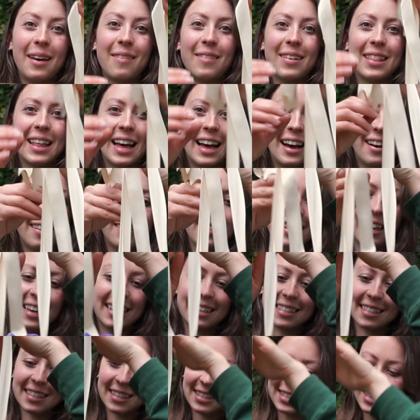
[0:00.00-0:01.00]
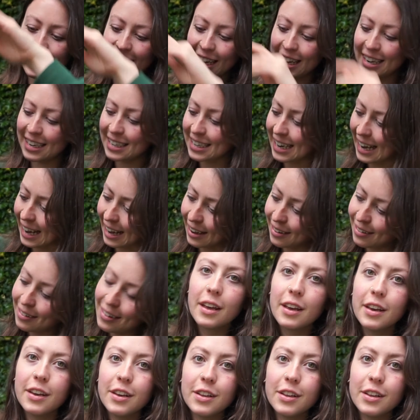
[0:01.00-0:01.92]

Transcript: with how these turned out.